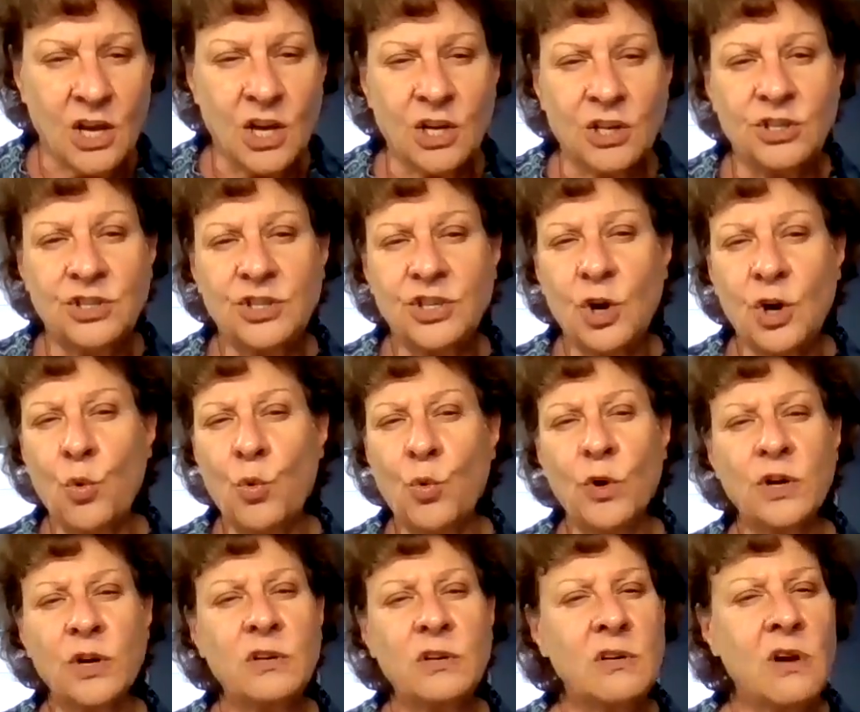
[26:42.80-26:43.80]
So
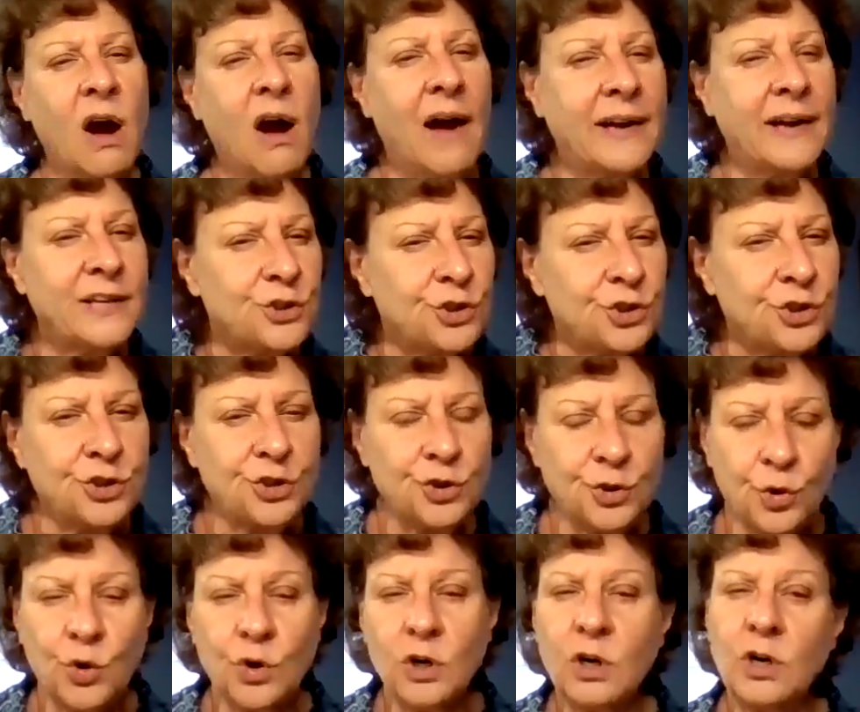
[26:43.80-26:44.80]
we're not
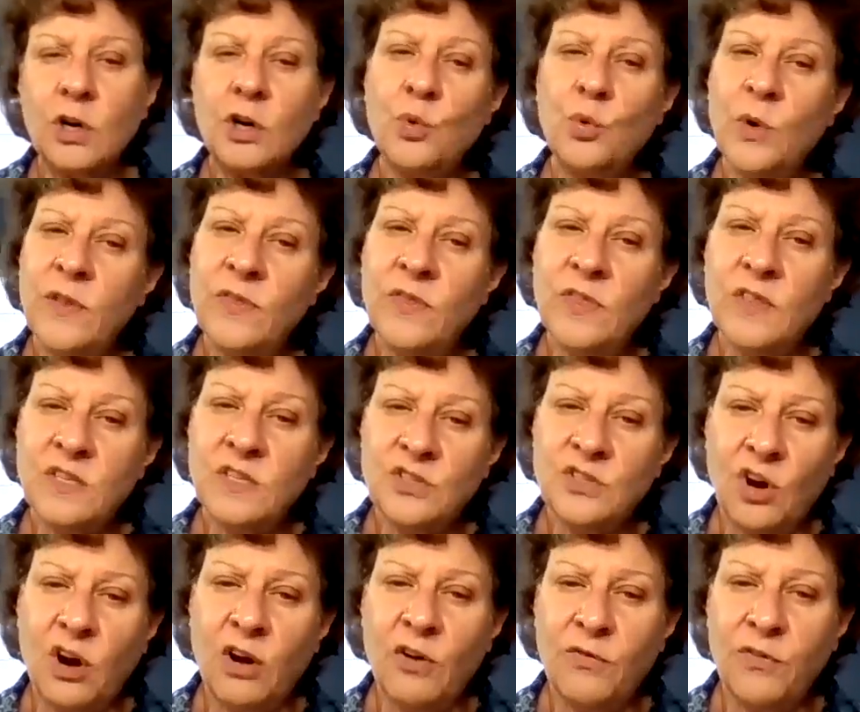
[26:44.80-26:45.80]
sure when
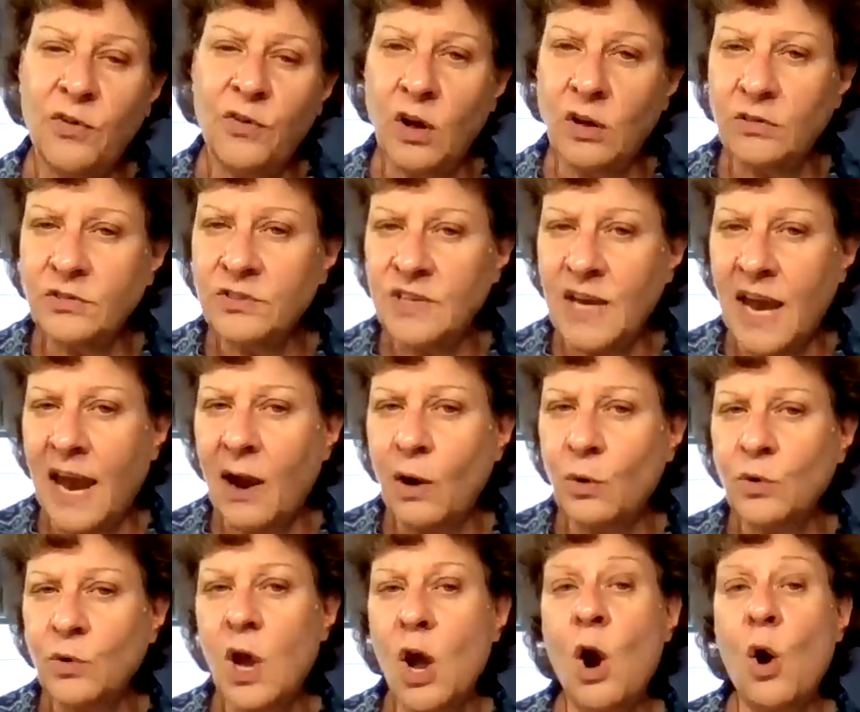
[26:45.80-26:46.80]
this all falls
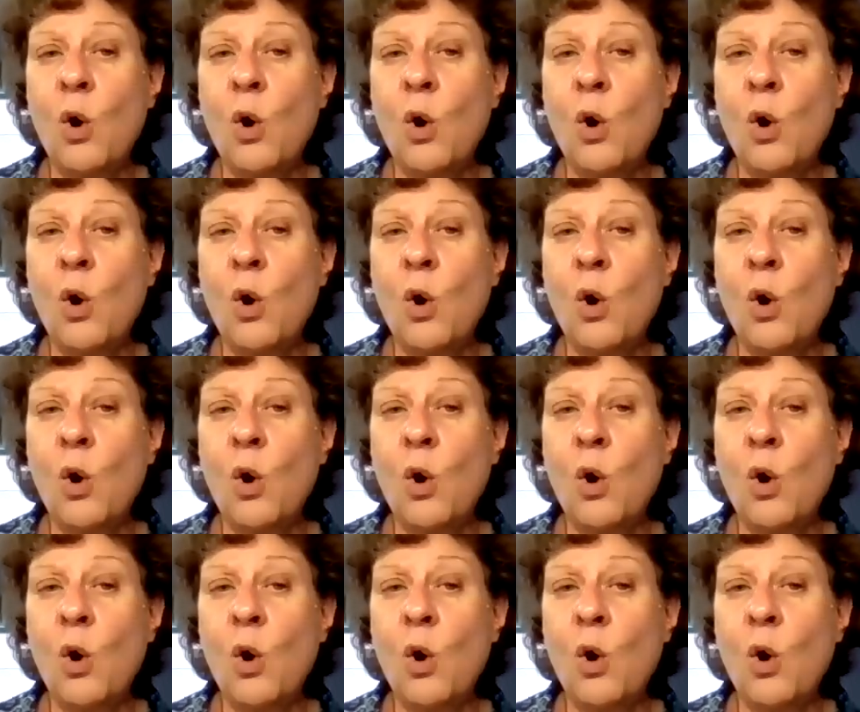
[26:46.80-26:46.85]
out